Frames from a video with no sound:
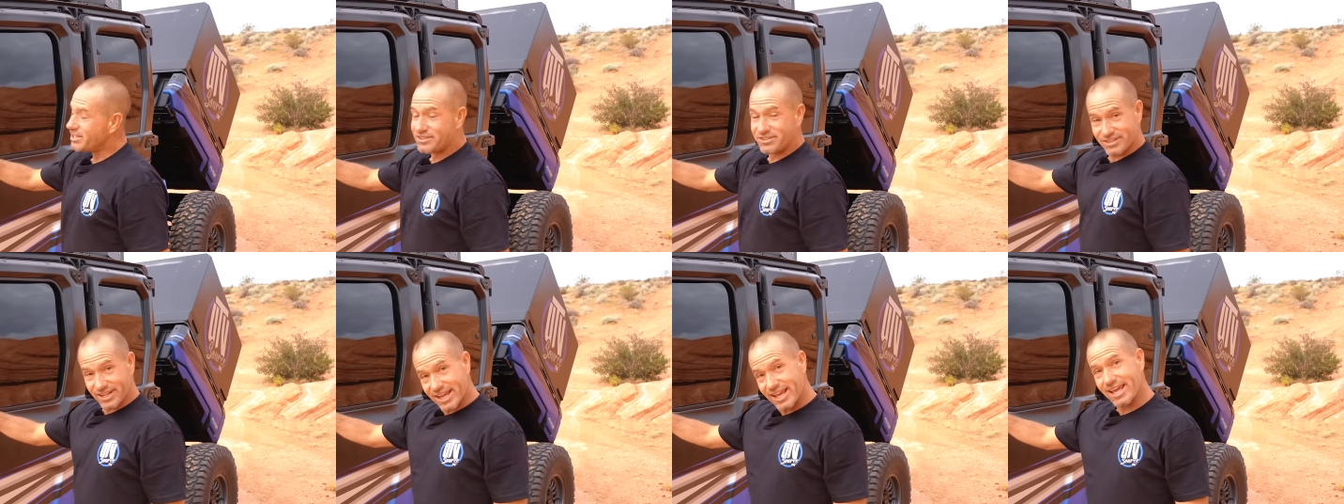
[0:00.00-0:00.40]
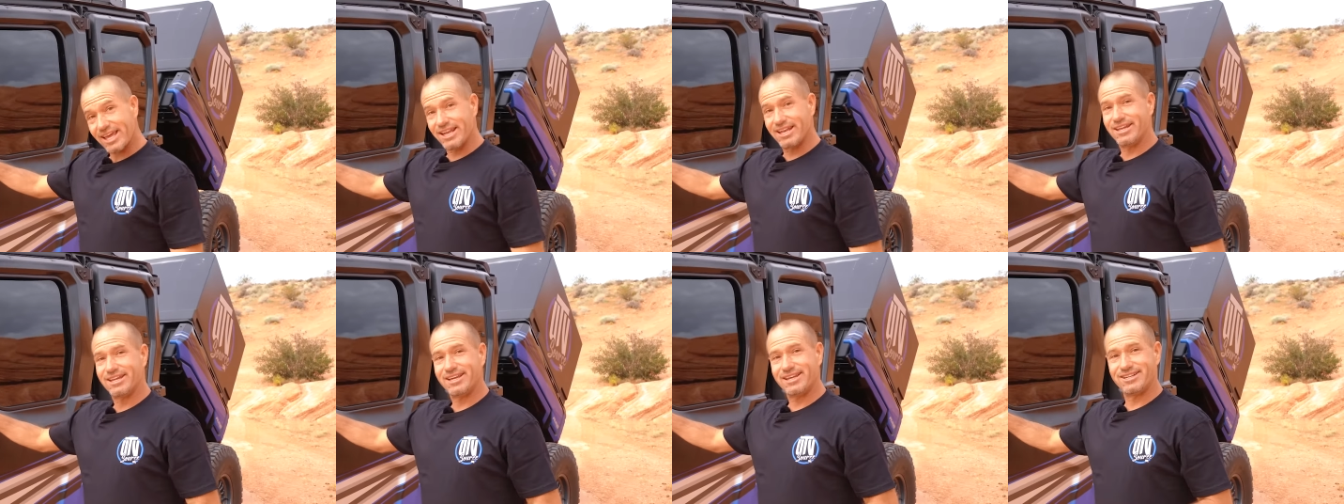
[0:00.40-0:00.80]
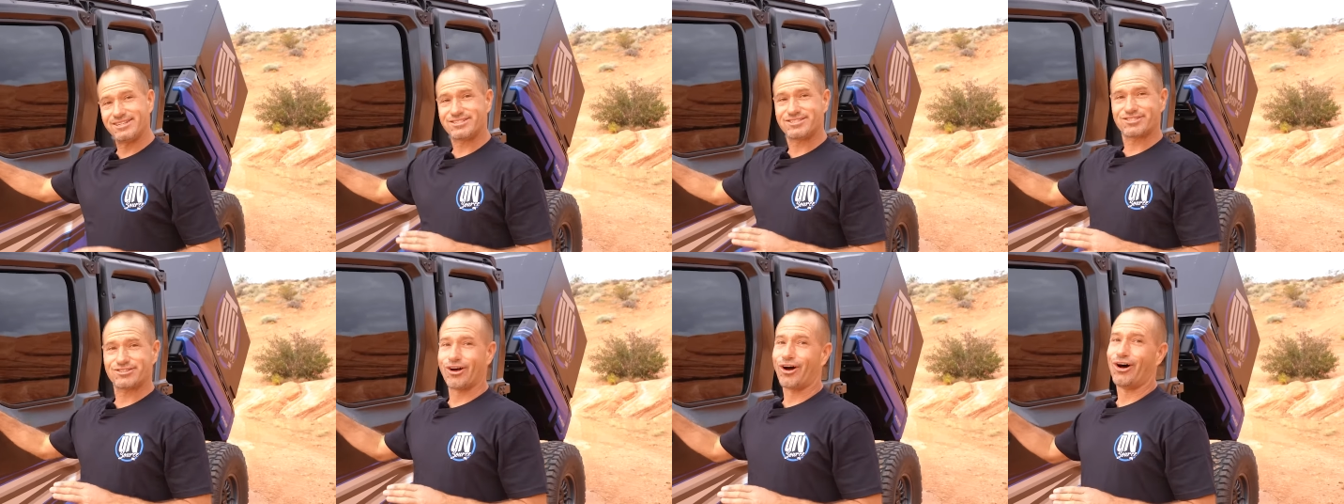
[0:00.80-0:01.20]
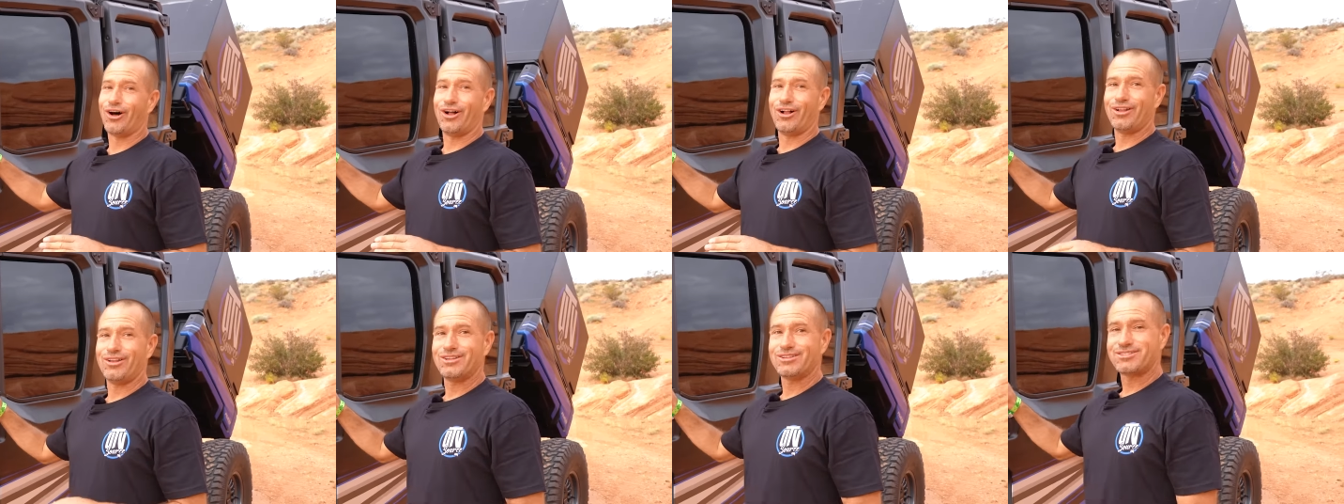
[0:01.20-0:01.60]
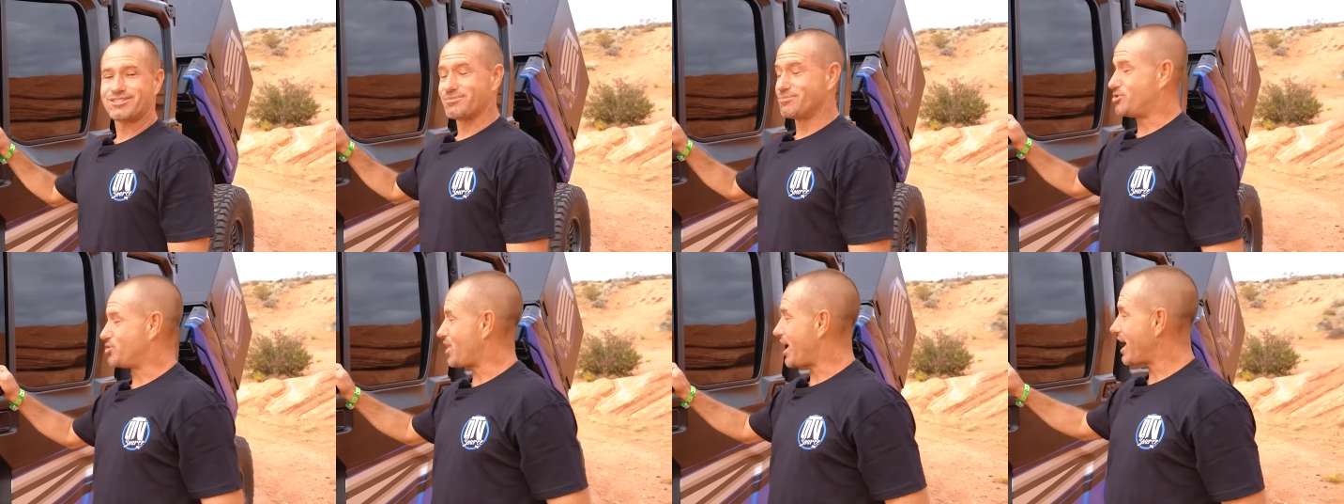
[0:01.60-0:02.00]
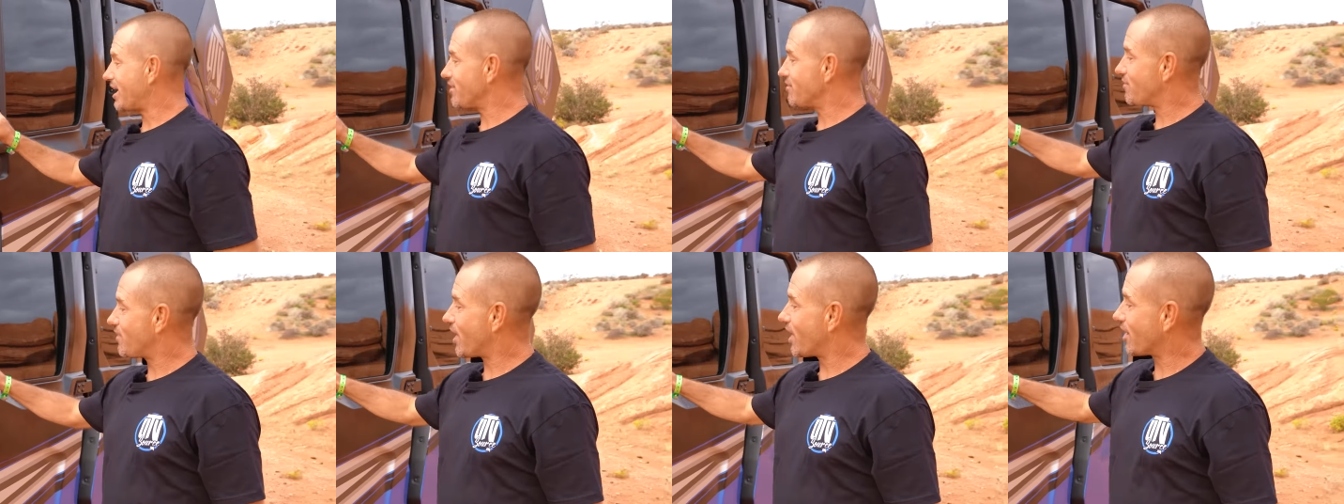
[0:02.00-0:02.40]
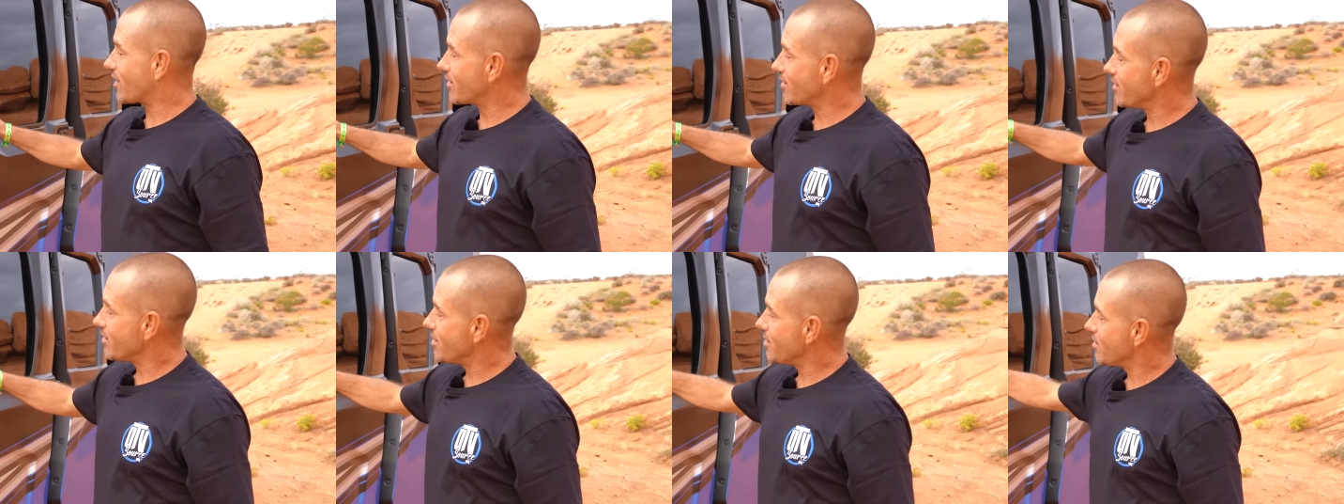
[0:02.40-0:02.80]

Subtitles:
did install some Dragonfire